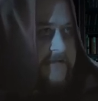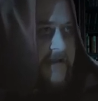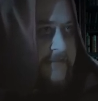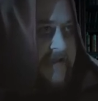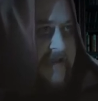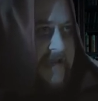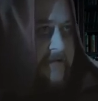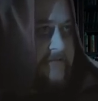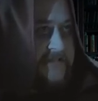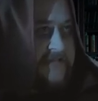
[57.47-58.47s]
Coming
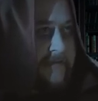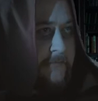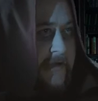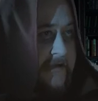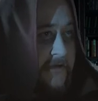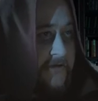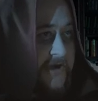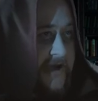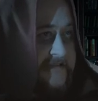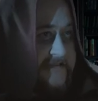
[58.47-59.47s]
here had seemed like a good
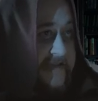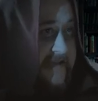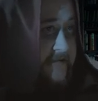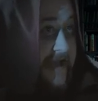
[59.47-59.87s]
idea